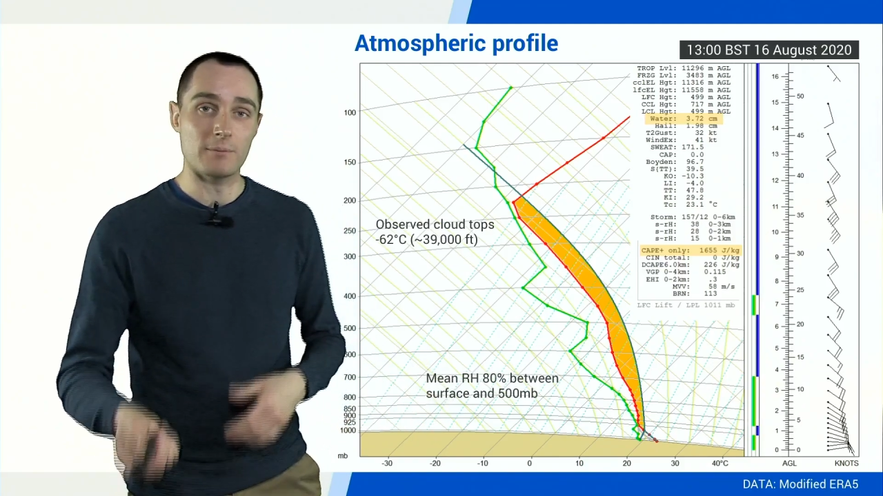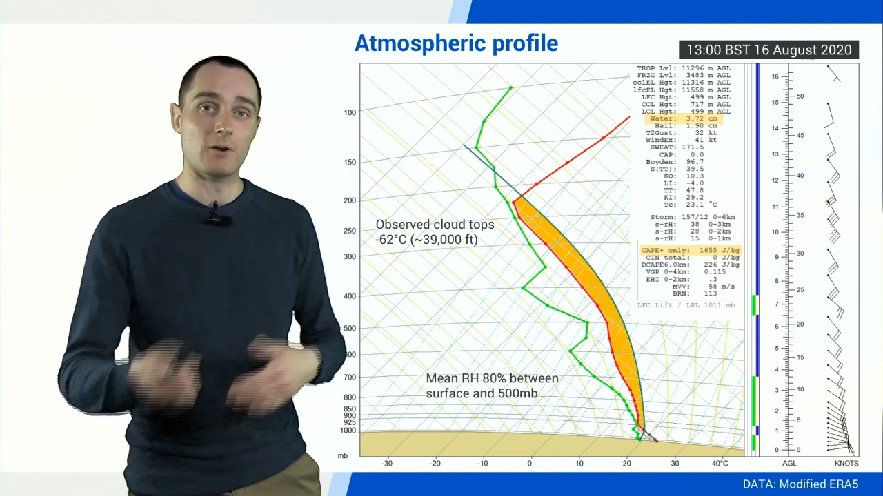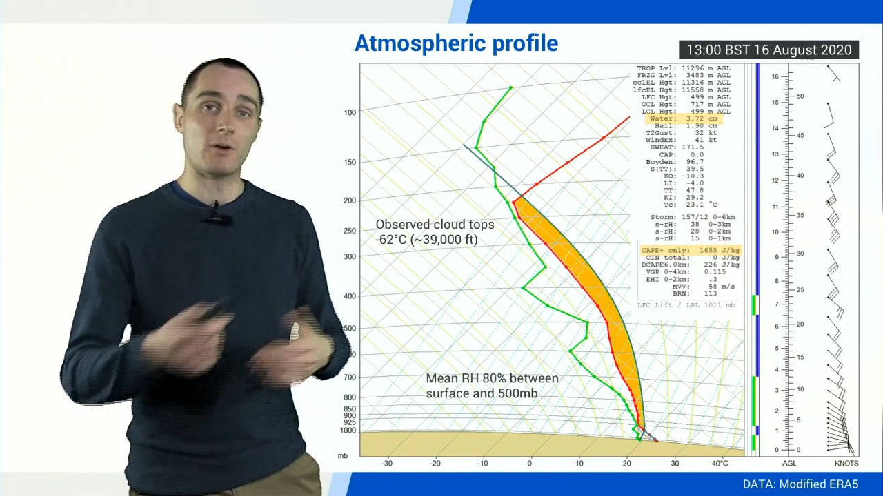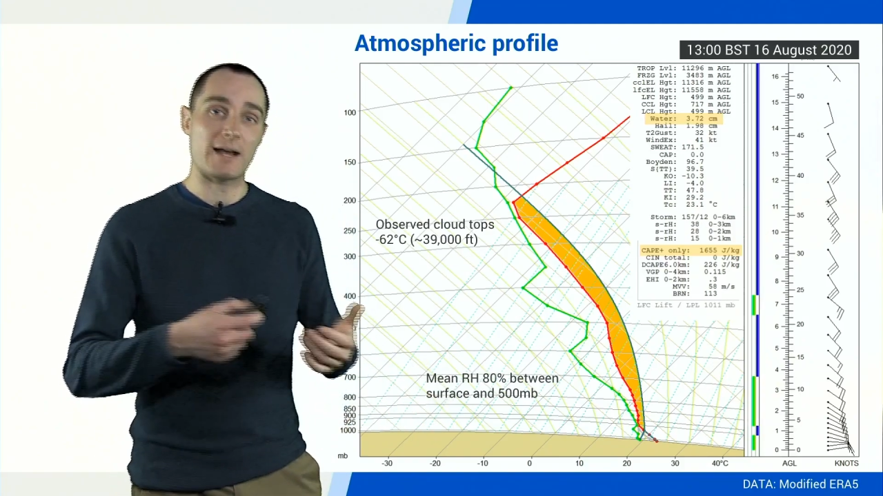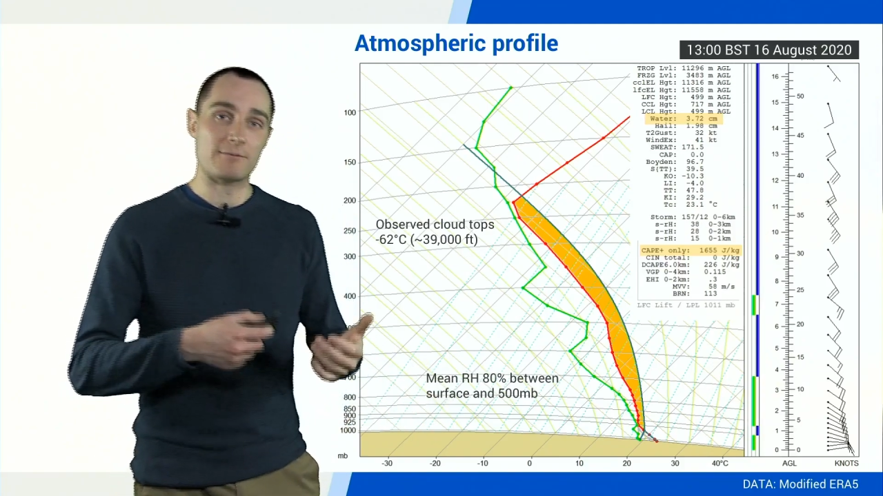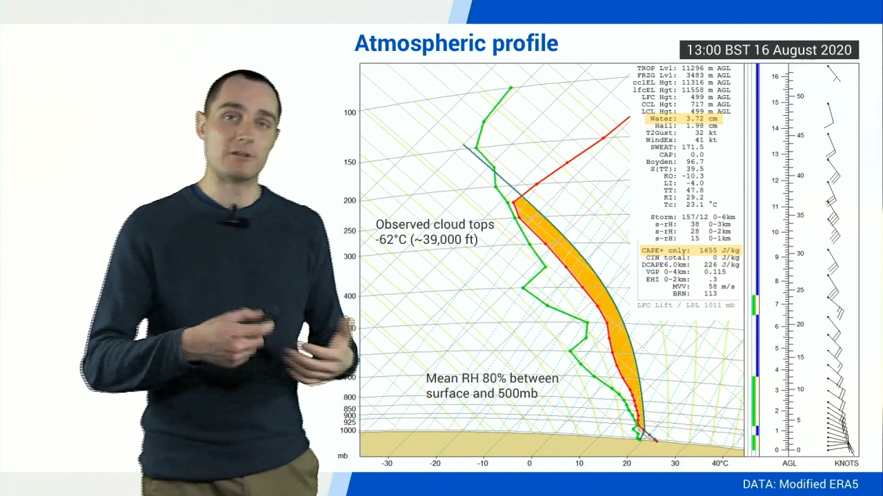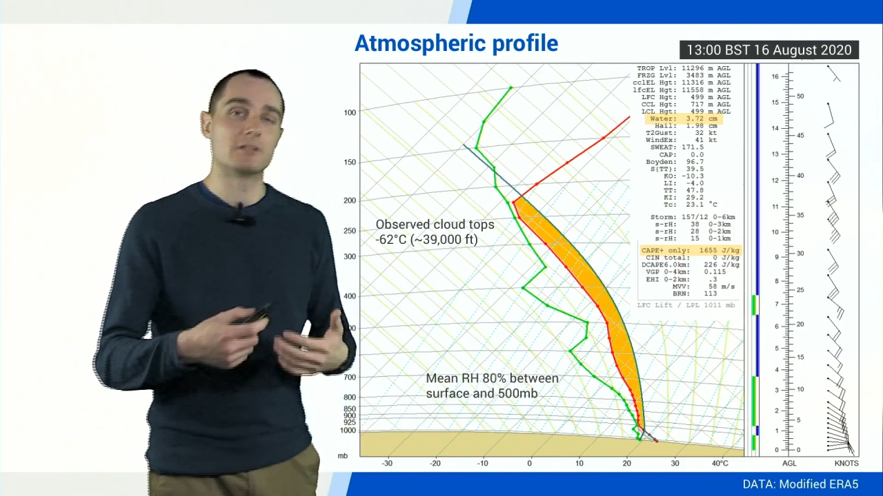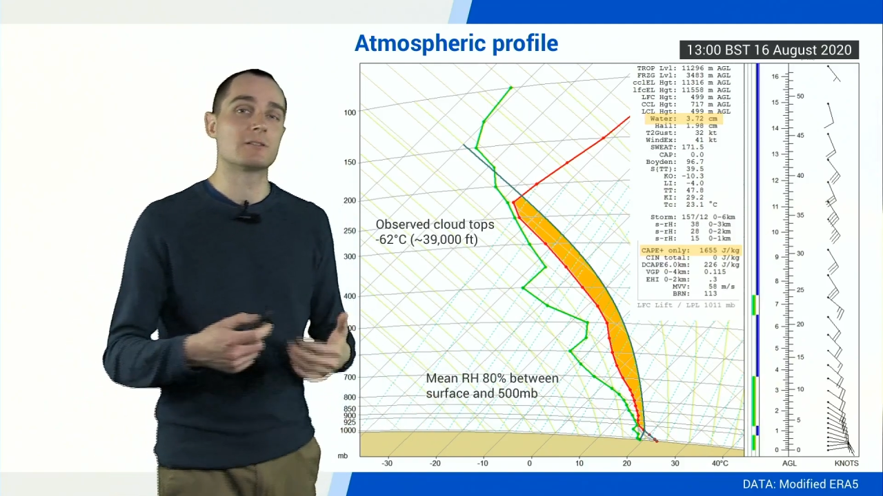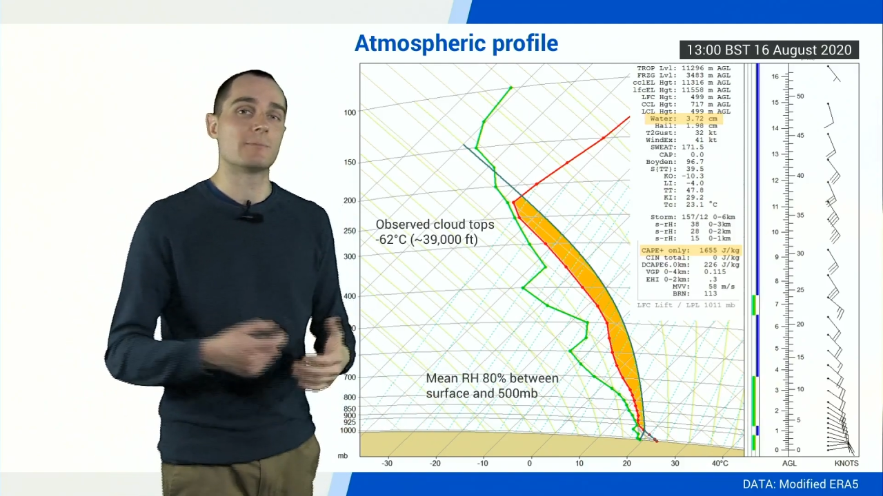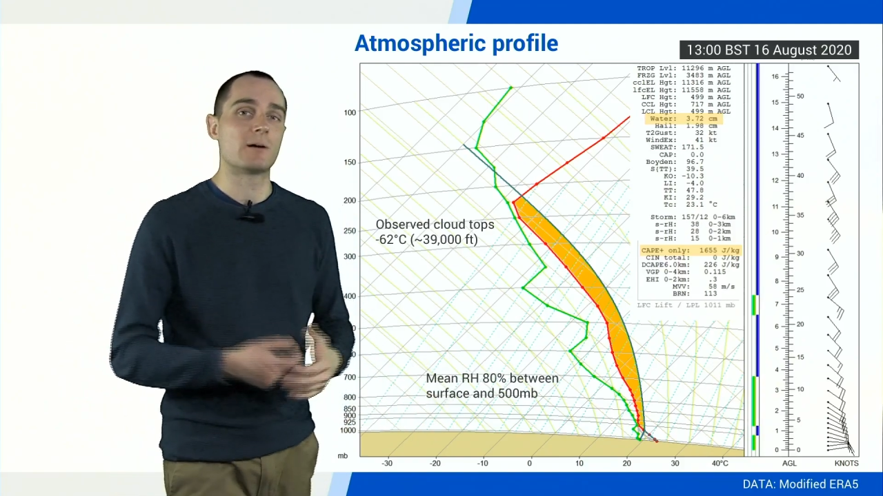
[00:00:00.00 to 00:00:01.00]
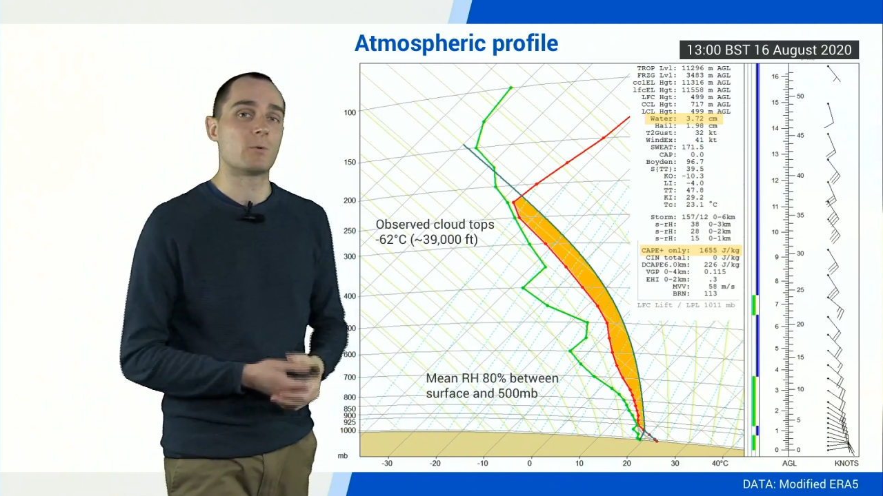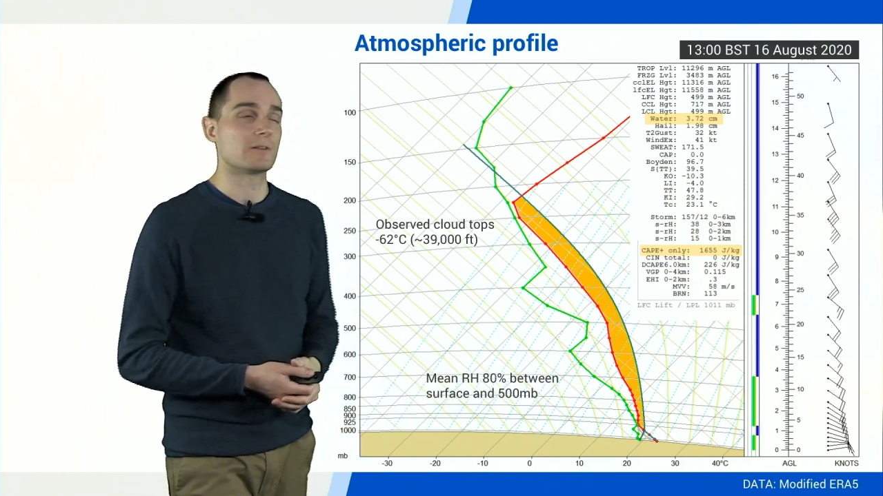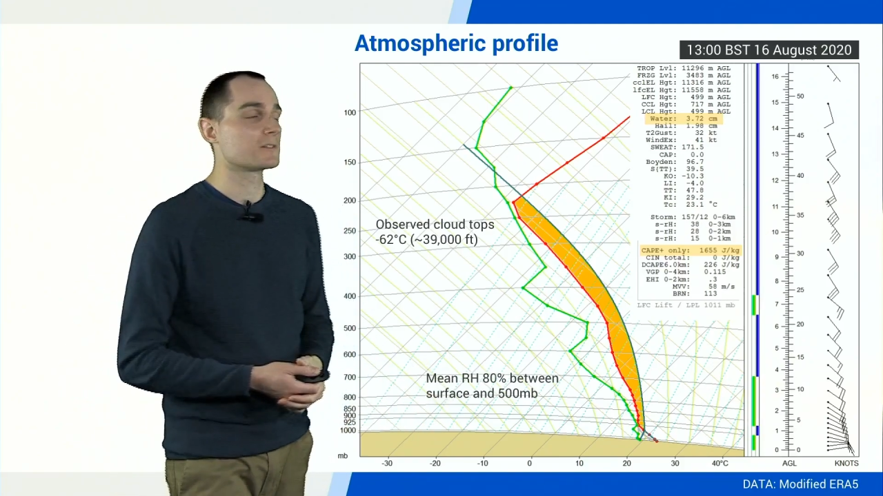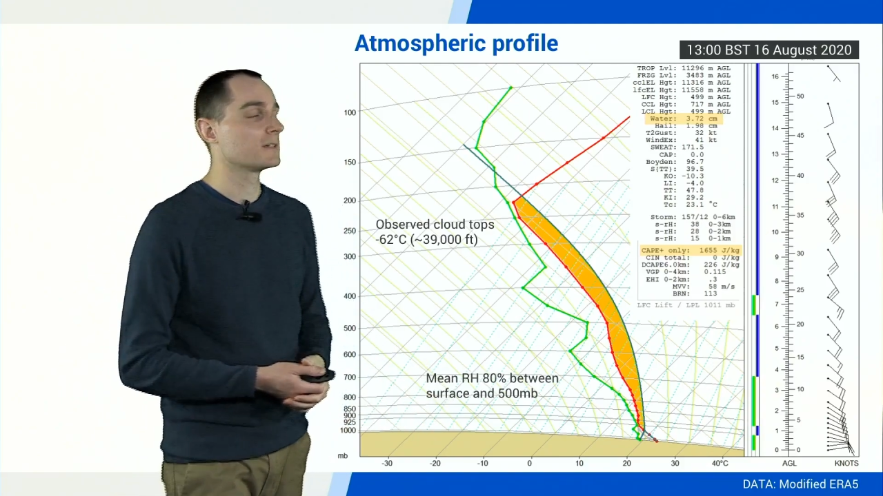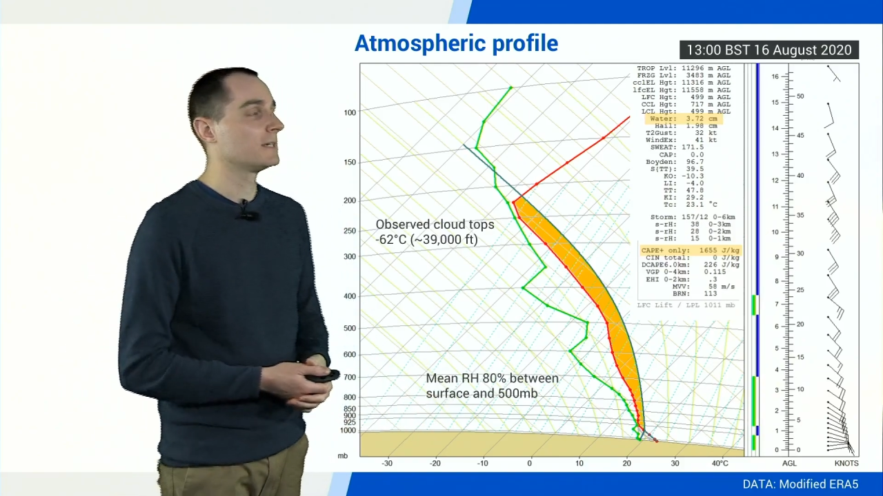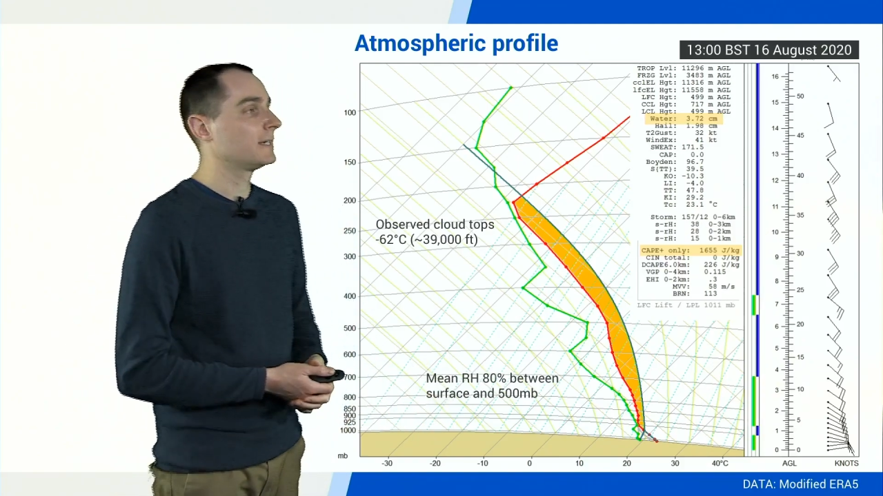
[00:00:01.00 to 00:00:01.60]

but on average it's about once